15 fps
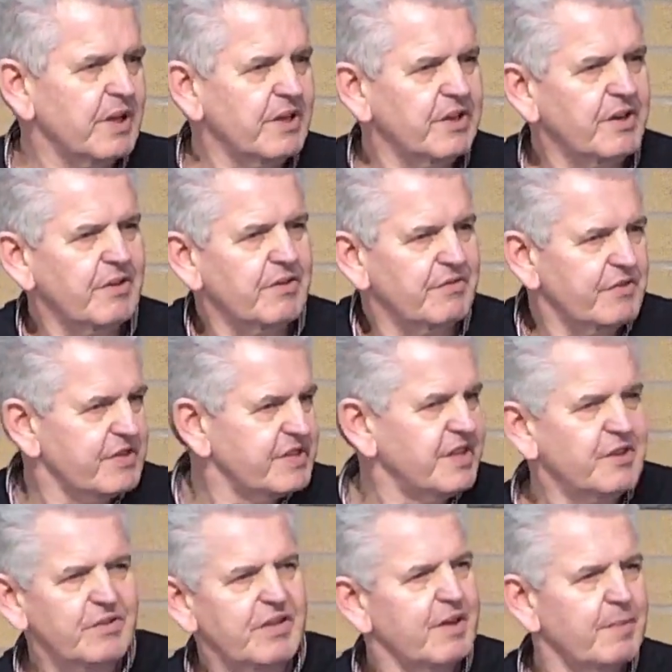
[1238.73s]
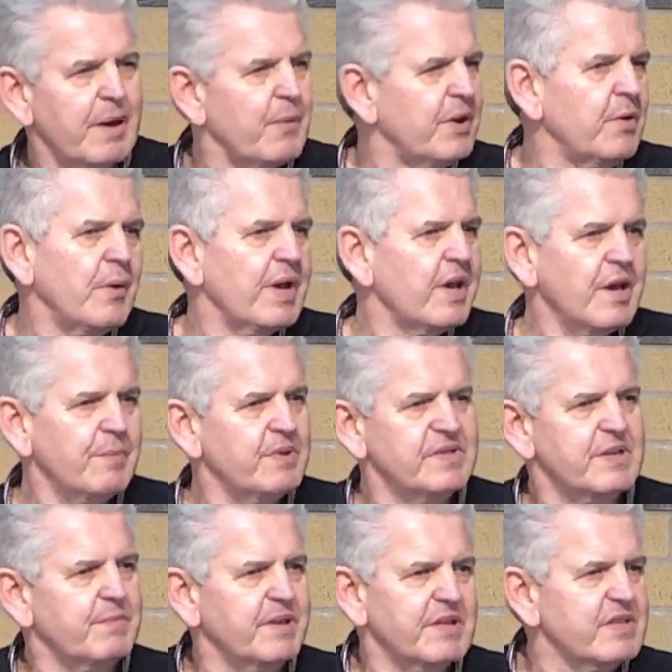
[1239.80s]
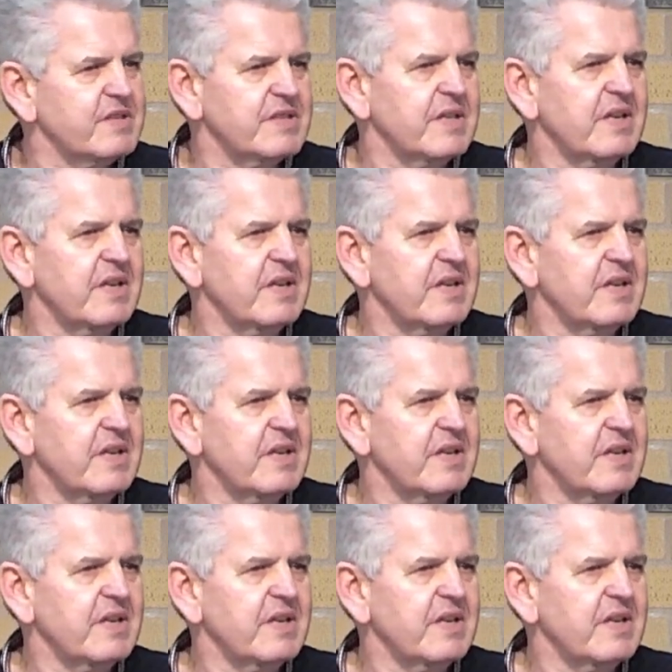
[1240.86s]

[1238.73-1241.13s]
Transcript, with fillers: You know, the first thing you think about when you wake up is something that's